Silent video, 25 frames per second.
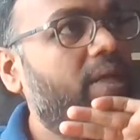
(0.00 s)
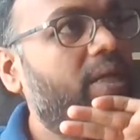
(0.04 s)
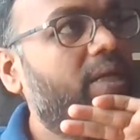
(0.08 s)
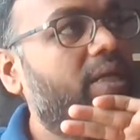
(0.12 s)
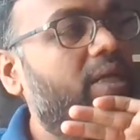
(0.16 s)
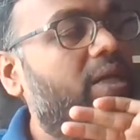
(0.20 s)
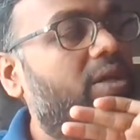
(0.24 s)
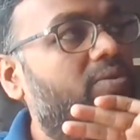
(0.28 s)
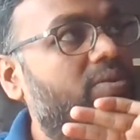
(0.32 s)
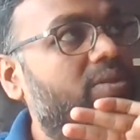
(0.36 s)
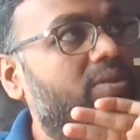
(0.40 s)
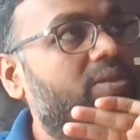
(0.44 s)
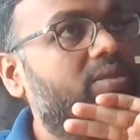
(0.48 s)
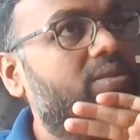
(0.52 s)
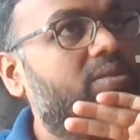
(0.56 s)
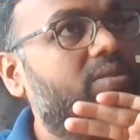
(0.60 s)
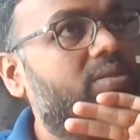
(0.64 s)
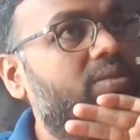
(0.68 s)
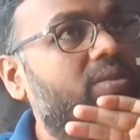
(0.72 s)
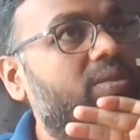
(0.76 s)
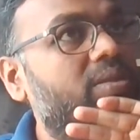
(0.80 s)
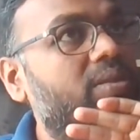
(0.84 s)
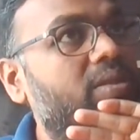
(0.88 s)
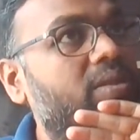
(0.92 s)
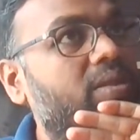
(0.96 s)
hours,
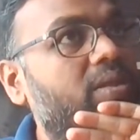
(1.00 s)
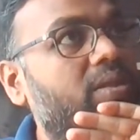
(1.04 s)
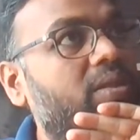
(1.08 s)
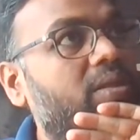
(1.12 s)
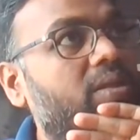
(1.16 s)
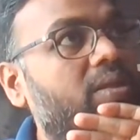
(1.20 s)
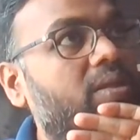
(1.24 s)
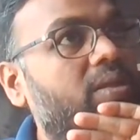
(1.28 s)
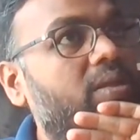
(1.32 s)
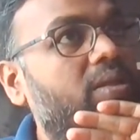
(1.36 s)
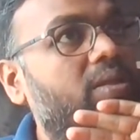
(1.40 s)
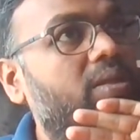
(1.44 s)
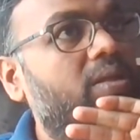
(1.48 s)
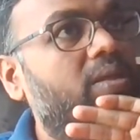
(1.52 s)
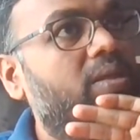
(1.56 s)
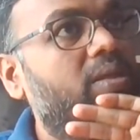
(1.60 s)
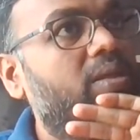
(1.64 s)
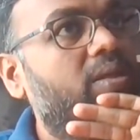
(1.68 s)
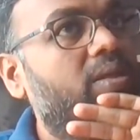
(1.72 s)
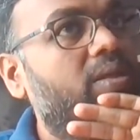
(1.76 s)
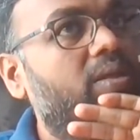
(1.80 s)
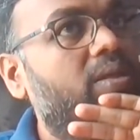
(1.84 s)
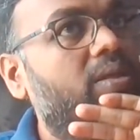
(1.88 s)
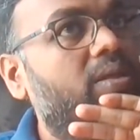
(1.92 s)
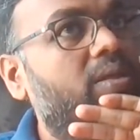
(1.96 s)

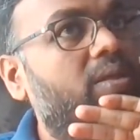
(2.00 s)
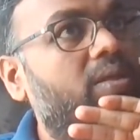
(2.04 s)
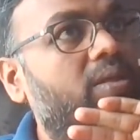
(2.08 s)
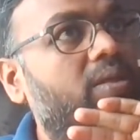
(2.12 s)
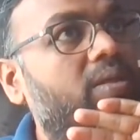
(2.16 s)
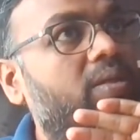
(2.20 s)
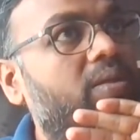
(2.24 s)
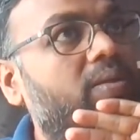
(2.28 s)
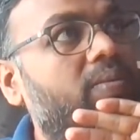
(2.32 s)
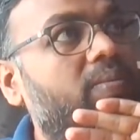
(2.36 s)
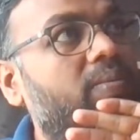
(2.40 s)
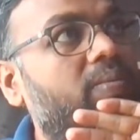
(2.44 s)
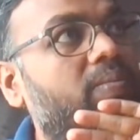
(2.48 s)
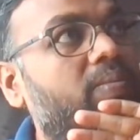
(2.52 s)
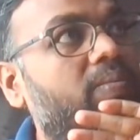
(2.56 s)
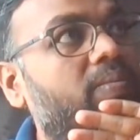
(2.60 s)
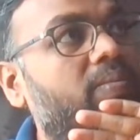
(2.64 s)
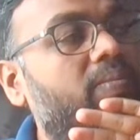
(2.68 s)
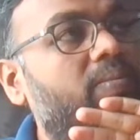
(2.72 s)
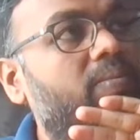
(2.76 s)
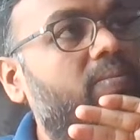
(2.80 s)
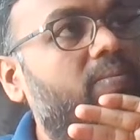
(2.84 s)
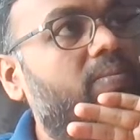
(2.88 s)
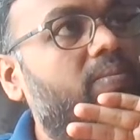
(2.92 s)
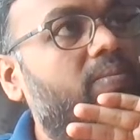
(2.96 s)
uh,
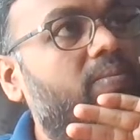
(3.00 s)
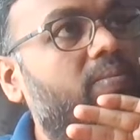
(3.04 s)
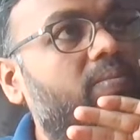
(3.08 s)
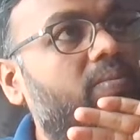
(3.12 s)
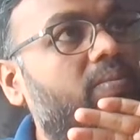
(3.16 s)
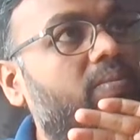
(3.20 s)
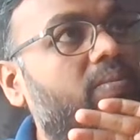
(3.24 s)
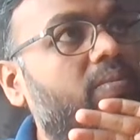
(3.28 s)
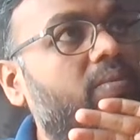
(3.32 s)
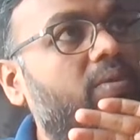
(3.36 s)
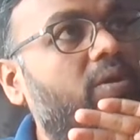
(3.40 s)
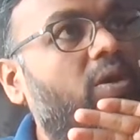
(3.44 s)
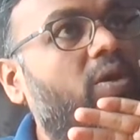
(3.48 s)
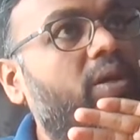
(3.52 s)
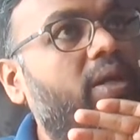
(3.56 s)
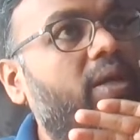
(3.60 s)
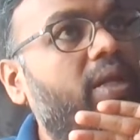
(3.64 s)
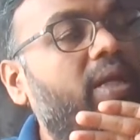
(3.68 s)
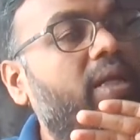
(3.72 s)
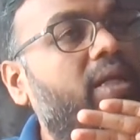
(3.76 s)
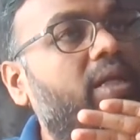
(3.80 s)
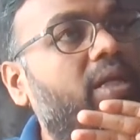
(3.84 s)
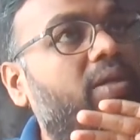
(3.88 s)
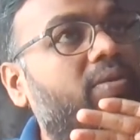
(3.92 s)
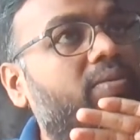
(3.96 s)
not
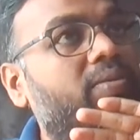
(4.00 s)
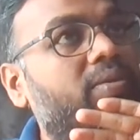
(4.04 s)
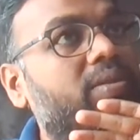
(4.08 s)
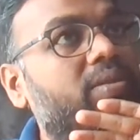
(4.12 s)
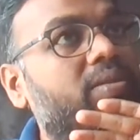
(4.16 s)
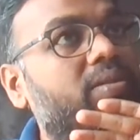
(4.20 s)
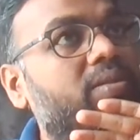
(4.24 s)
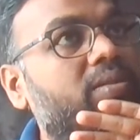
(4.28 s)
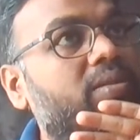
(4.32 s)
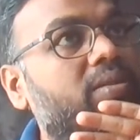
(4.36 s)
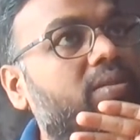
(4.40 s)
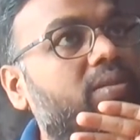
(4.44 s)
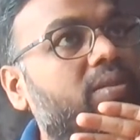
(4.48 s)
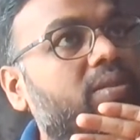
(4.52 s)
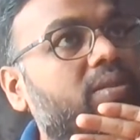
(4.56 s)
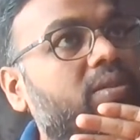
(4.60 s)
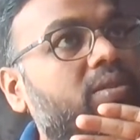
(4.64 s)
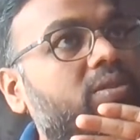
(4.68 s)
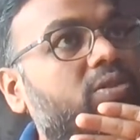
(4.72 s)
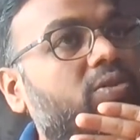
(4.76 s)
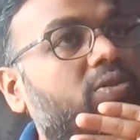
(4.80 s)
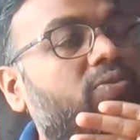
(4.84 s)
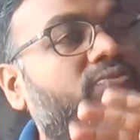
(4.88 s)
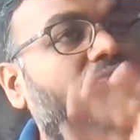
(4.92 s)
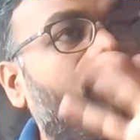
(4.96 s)
8 hours.
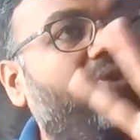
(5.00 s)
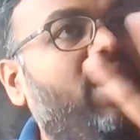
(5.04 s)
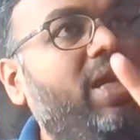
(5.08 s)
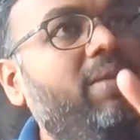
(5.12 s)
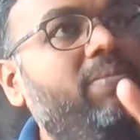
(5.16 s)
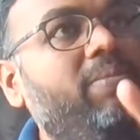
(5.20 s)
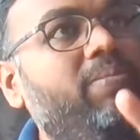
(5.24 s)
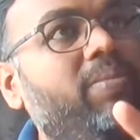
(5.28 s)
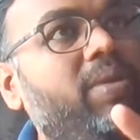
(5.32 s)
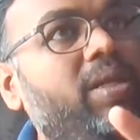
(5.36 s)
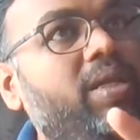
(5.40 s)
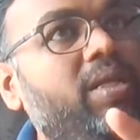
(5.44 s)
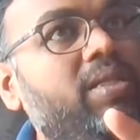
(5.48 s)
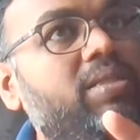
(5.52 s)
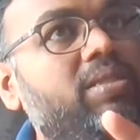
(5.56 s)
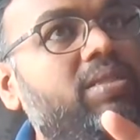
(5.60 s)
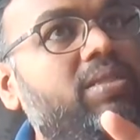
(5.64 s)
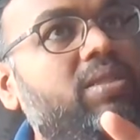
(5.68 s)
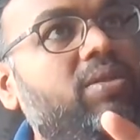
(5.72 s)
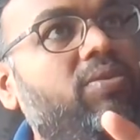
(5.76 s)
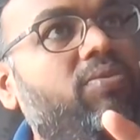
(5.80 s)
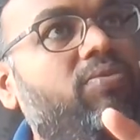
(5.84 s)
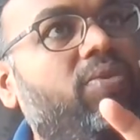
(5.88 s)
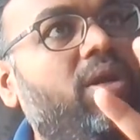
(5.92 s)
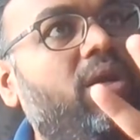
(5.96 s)
So five means
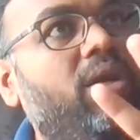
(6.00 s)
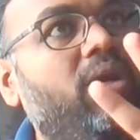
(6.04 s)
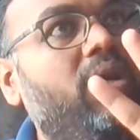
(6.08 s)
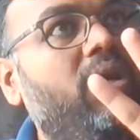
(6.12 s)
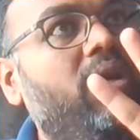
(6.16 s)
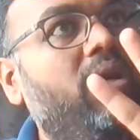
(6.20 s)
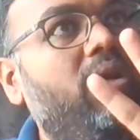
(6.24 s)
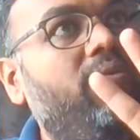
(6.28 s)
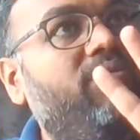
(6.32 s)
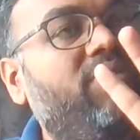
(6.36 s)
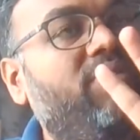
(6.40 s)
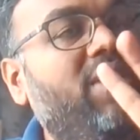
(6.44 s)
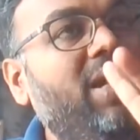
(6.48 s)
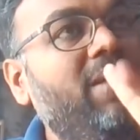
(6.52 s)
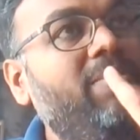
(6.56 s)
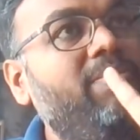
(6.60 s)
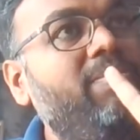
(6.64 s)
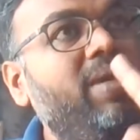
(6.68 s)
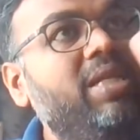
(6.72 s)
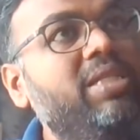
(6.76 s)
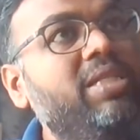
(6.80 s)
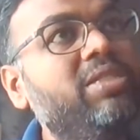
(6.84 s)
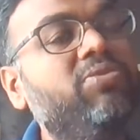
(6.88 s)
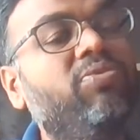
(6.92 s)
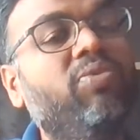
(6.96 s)

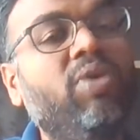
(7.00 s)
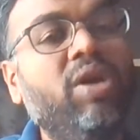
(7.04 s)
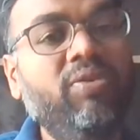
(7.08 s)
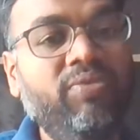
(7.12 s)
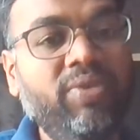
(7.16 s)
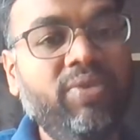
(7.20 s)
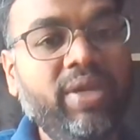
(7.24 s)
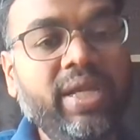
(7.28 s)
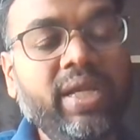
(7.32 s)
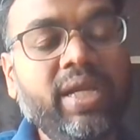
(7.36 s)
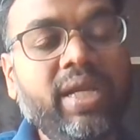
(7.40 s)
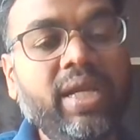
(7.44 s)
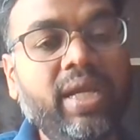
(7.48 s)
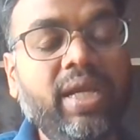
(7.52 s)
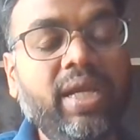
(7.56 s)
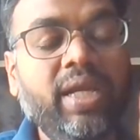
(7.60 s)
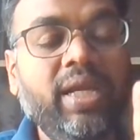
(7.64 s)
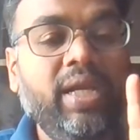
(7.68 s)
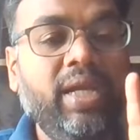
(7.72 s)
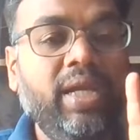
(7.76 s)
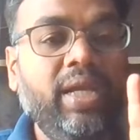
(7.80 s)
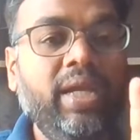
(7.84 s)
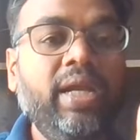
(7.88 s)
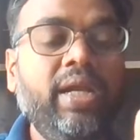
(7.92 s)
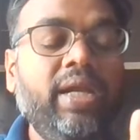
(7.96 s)
1 week.
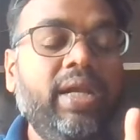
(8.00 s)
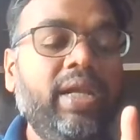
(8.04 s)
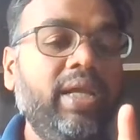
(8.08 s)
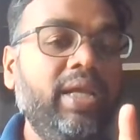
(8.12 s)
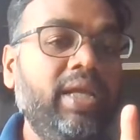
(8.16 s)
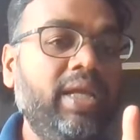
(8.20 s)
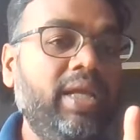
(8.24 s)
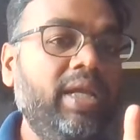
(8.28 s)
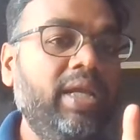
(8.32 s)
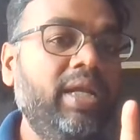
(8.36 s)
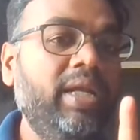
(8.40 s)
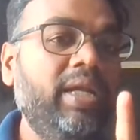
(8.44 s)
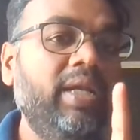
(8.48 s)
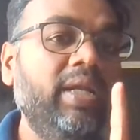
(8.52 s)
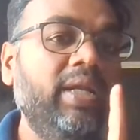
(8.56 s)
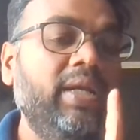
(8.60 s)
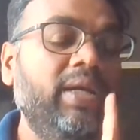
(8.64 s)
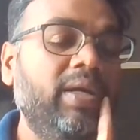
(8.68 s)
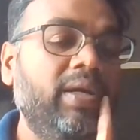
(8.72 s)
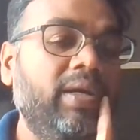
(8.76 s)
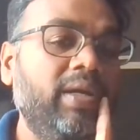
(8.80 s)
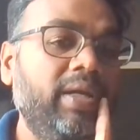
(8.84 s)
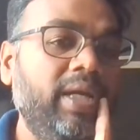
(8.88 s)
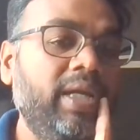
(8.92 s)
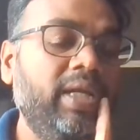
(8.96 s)

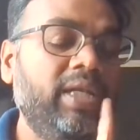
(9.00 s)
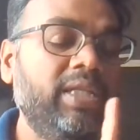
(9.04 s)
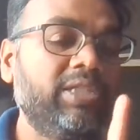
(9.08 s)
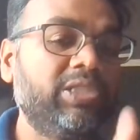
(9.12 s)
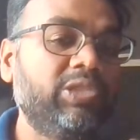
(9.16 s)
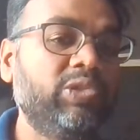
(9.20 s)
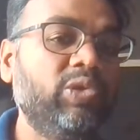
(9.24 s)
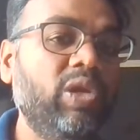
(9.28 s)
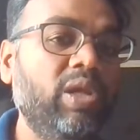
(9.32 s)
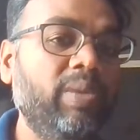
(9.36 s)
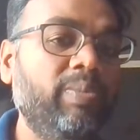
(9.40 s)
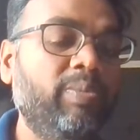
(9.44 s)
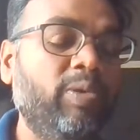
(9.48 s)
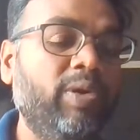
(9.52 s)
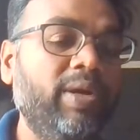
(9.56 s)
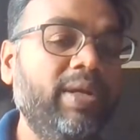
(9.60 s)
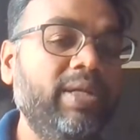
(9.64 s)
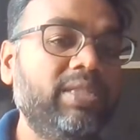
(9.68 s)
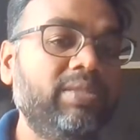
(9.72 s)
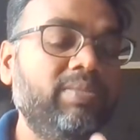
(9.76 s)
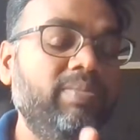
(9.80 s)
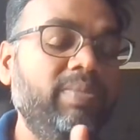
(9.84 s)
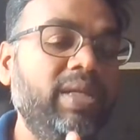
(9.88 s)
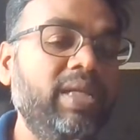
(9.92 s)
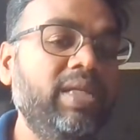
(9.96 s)
Eight story
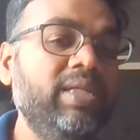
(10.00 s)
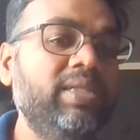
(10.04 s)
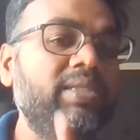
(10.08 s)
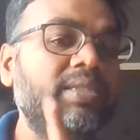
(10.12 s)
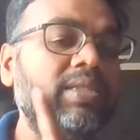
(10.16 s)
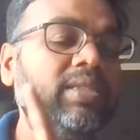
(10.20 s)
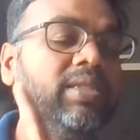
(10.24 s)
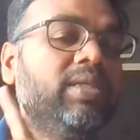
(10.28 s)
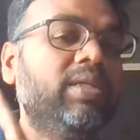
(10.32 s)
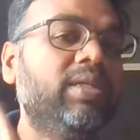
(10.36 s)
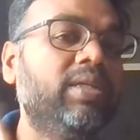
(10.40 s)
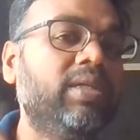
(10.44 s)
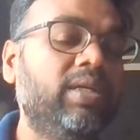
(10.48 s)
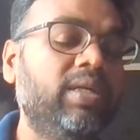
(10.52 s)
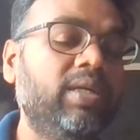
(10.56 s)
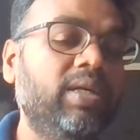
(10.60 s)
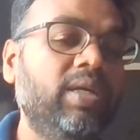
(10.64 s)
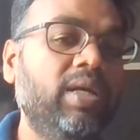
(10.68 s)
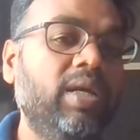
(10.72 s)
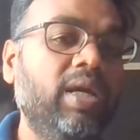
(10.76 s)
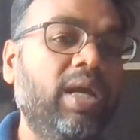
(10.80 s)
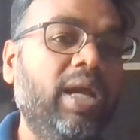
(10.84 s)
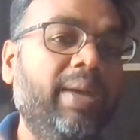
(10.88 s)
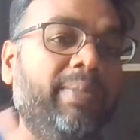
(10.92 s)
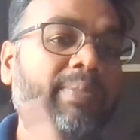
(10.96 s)
points means
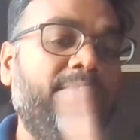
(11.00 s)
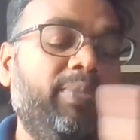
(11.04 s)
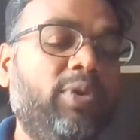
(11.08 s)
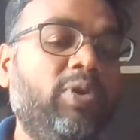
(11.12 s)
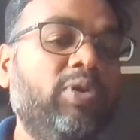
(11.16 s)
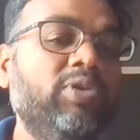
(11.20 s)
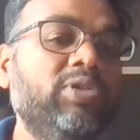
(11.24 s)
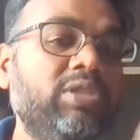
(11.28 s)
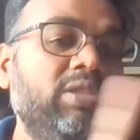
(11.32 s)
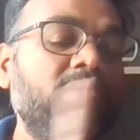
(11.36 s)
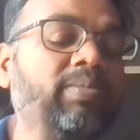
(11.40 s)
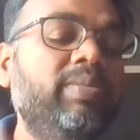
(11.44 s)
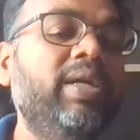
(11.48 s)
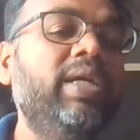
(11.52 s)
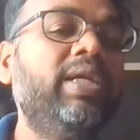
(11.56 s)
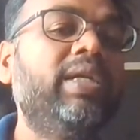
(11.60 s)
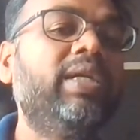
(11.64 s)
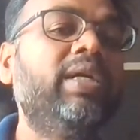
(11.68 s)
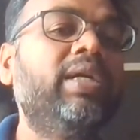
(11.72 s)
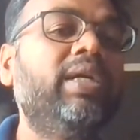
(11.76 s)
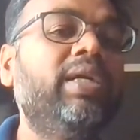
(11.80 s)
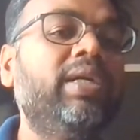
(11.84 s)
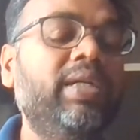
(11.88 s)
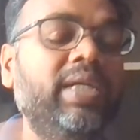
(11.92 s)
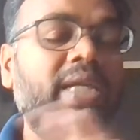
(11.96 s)

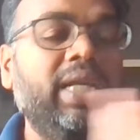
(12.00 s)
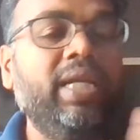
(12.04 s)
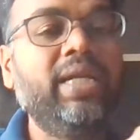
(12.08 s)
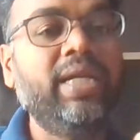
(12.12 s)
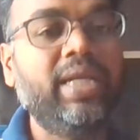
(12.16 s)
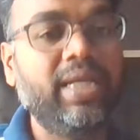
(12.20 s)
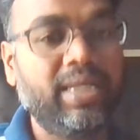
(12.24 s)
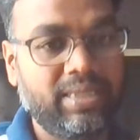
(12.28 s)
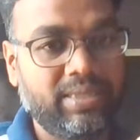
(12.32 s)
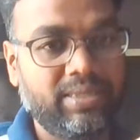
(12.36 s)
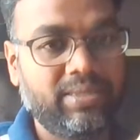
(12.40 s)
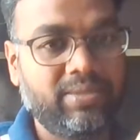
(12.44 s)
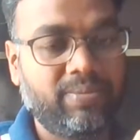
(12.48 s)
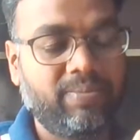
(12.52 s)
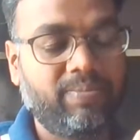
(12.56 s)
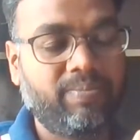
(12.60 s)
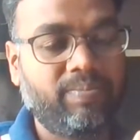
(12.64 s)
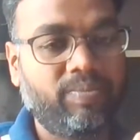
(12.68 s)
approximate 10 days.